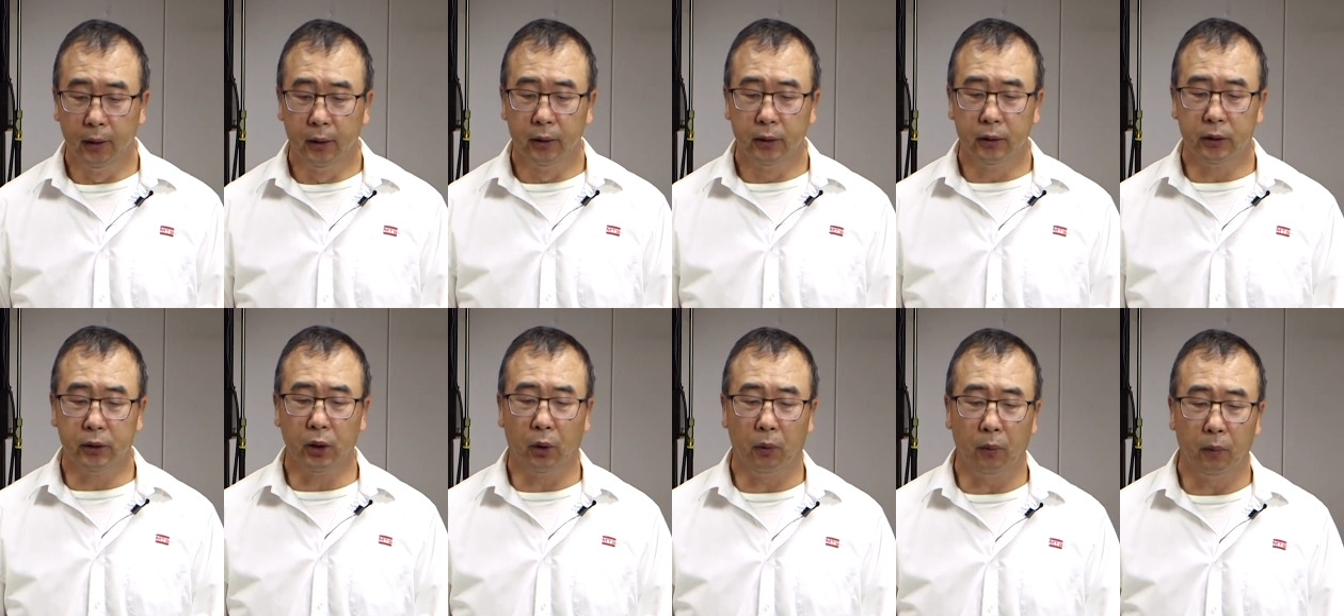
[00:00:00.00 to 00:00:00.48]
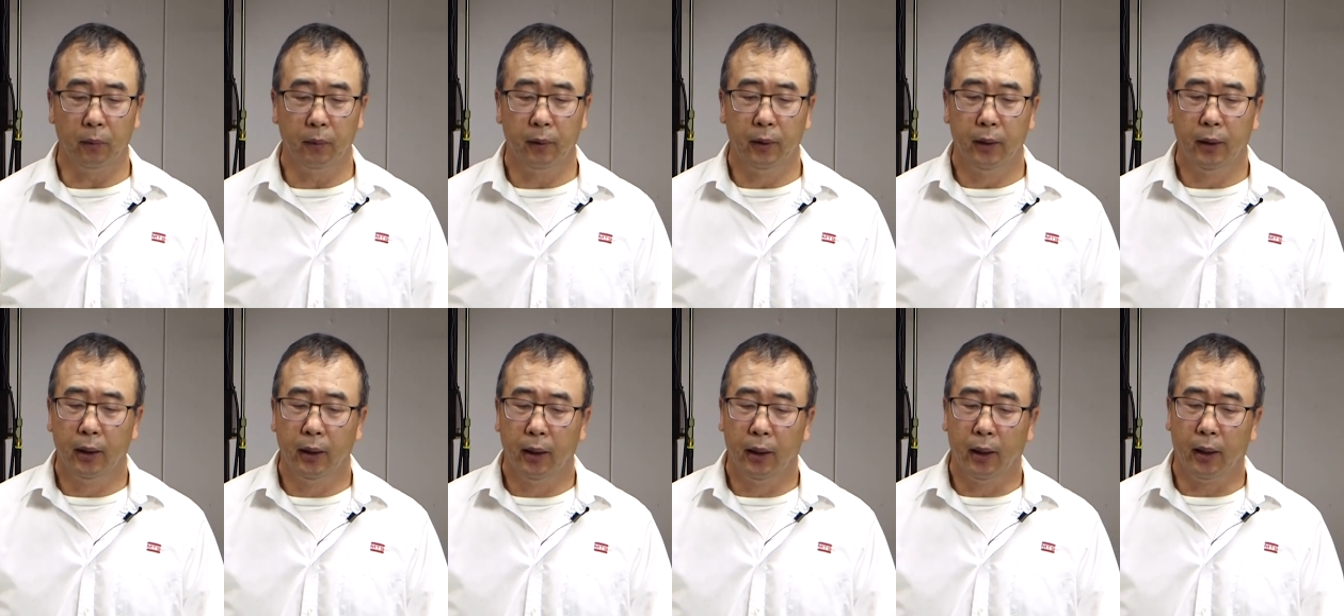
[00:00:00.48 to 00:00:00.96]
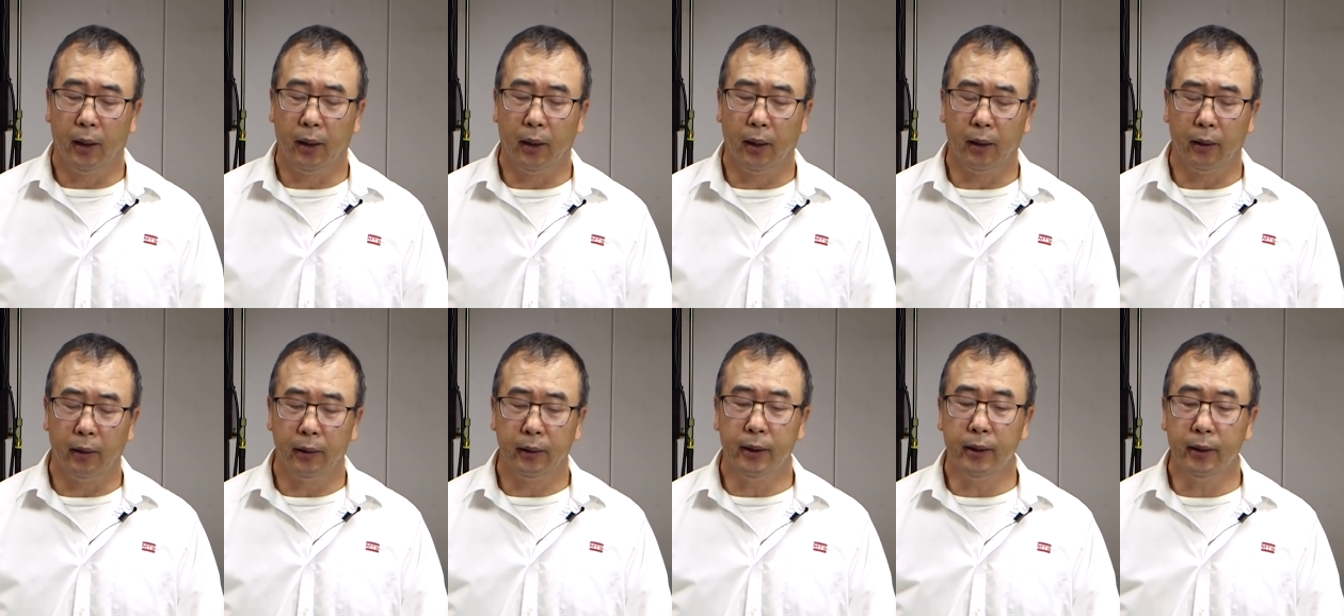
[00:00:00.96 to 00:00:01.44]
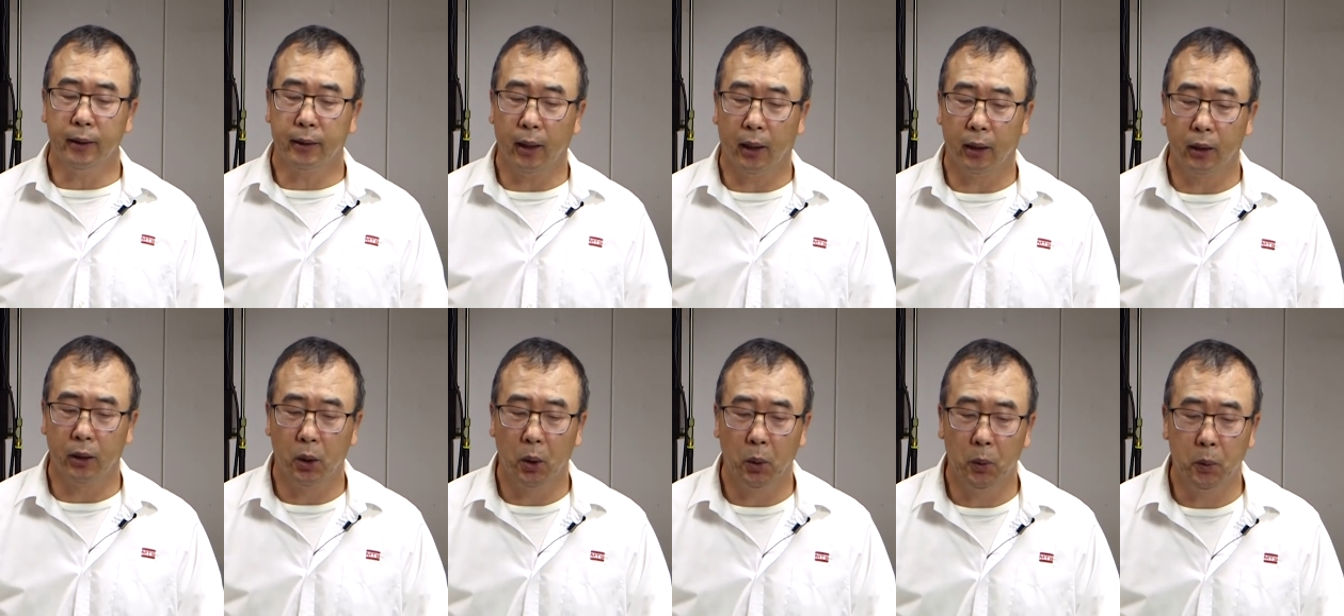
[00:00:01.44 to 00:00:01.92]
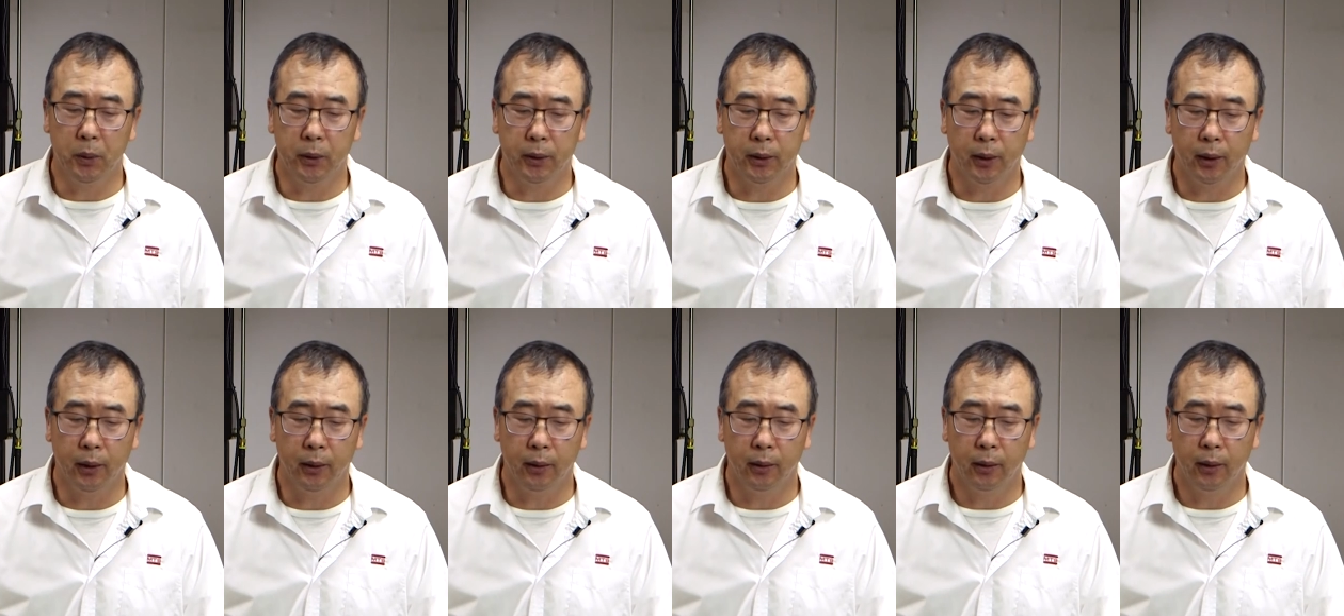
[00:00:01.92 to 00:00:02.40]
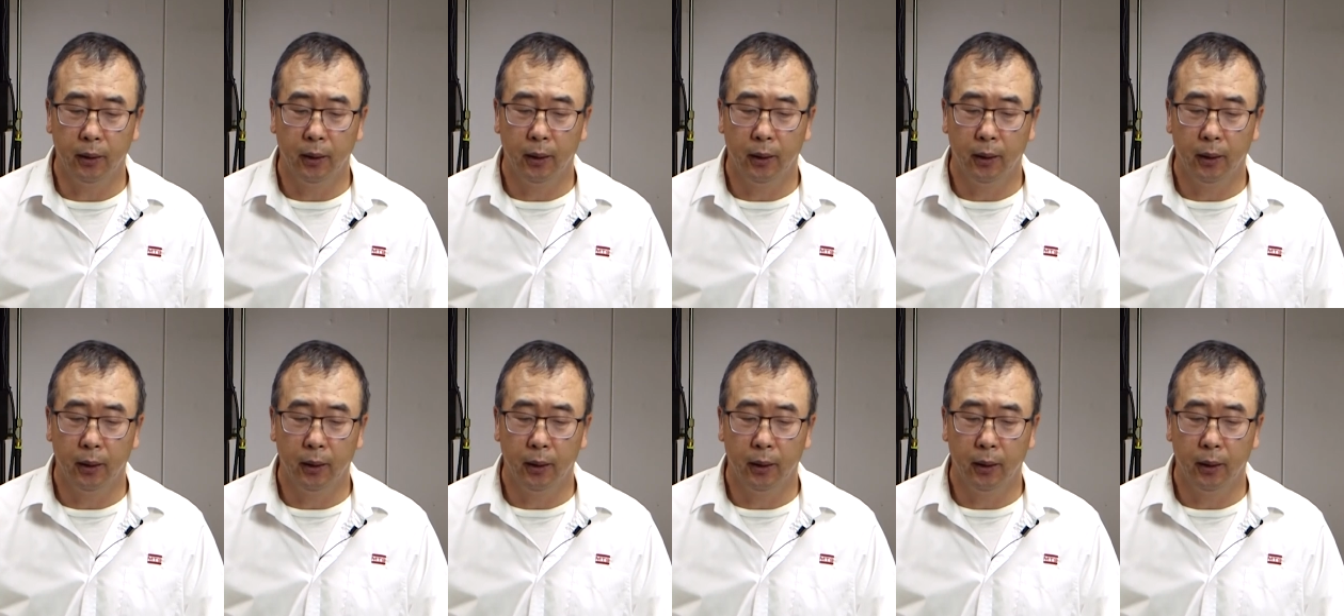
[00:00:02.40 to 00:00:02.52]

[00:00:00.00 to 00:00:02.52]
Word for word: So uh, in conclusion,